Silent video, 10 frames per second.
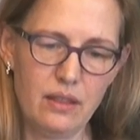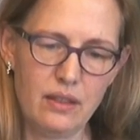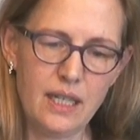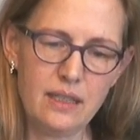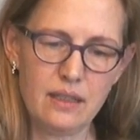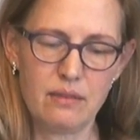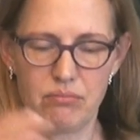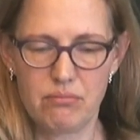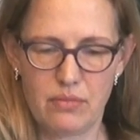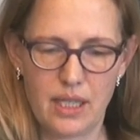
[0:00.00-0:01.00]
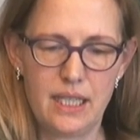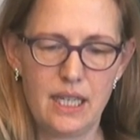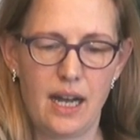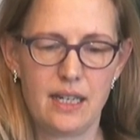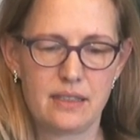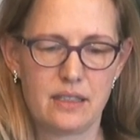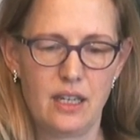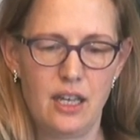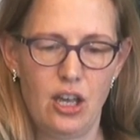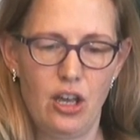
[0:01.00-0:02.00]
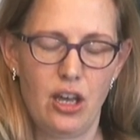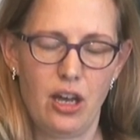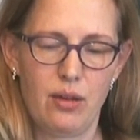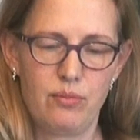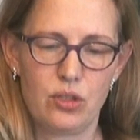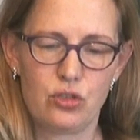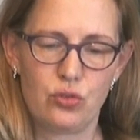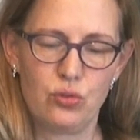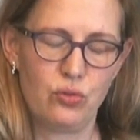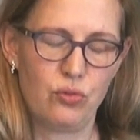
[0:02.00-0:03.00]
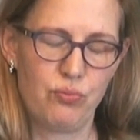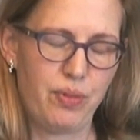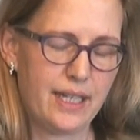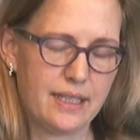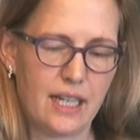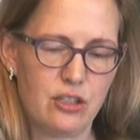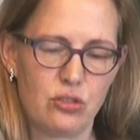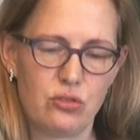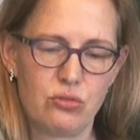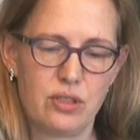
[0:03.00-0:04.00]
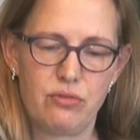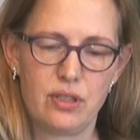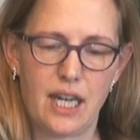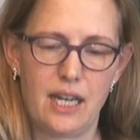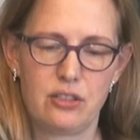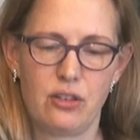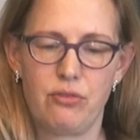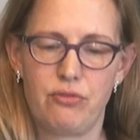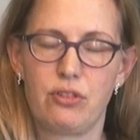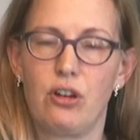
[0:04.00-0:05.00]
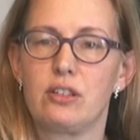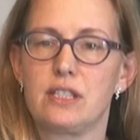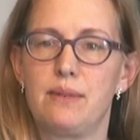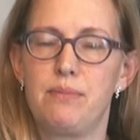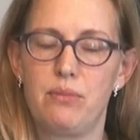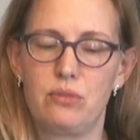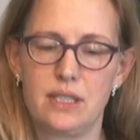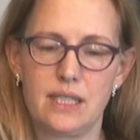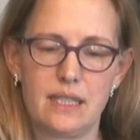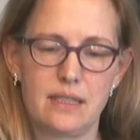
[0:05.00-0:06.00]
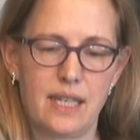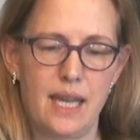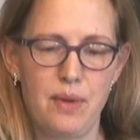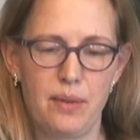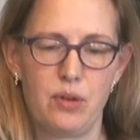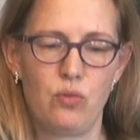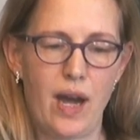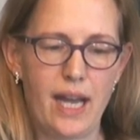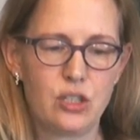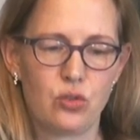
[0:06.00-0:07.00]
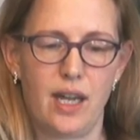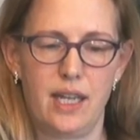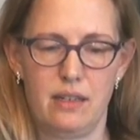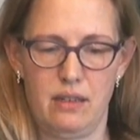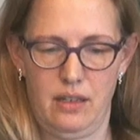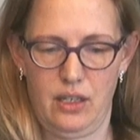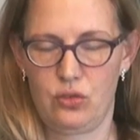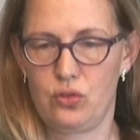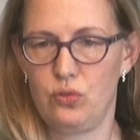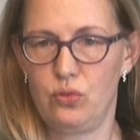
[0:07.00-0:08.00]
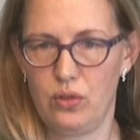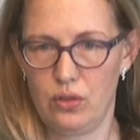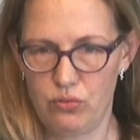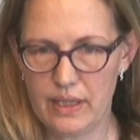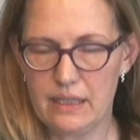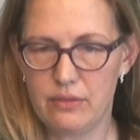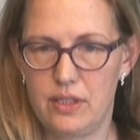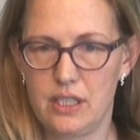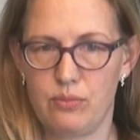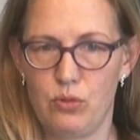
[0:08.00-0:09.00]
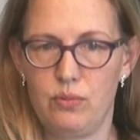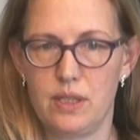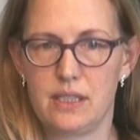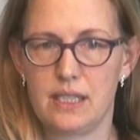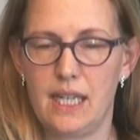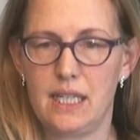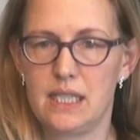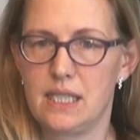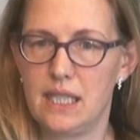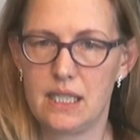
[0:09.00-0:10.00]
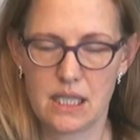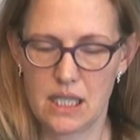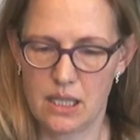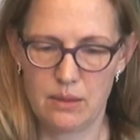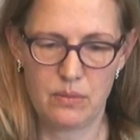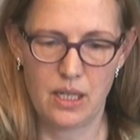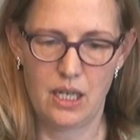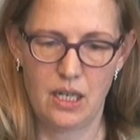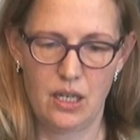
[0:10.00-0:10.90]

Then he asked um, to pay attention to different kind of thoughts and memories that came up while trying to relive these moments and said, um,